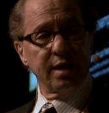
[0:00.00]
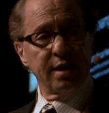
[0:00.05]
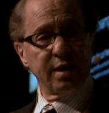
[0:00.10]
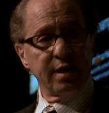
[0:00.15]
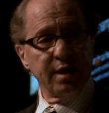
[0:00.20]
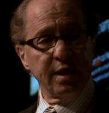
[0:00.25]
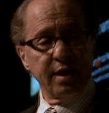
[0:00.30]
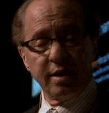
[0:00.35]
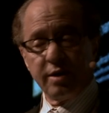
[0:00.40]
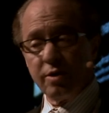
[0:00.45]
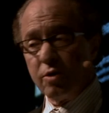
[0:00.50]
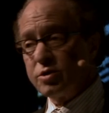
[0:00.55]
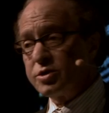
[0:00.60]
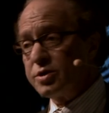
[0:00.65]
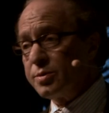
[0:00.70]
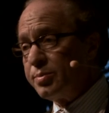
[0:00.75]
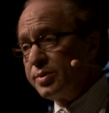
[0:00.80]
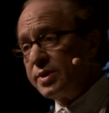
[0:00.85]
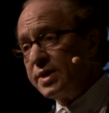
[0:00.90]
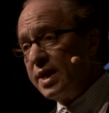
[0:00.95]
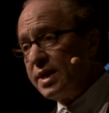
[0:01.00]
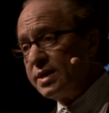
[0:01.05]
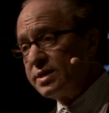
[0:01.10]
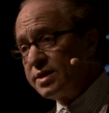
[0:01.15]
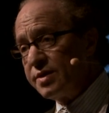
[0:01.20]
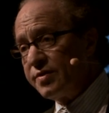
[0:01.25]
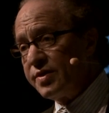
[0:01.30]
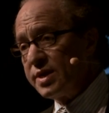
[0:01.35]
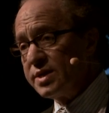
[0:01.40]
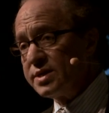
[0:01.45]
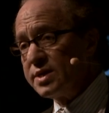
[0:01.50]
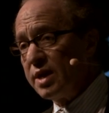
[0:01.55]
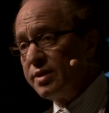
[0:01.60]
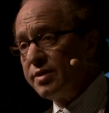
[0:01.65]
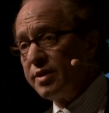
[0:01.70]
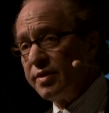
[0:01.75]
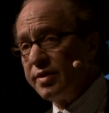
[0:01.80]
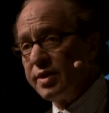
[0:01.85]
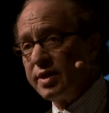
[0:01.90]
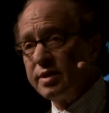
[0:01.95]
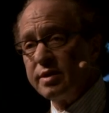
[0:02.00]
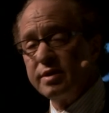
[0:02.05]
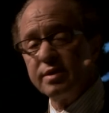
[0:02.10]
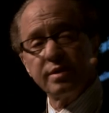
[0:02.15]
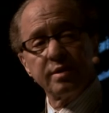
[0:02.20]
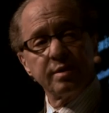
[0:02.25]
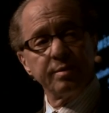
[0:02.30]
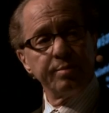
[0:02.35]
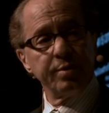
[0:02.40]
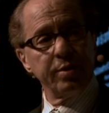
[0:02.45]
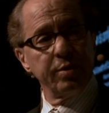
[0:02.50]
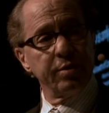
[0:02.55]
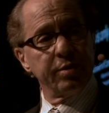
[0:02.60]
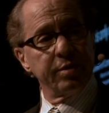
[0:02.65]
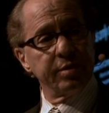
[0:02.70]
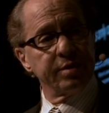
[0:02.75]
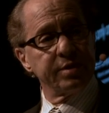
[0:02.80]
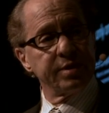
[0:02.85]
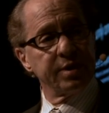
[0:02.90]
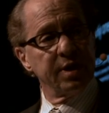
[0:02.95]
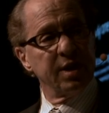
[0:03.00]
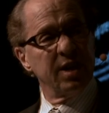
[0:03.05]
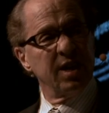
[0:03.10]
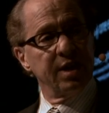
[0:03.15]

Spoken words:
it also pertains to things other than computers.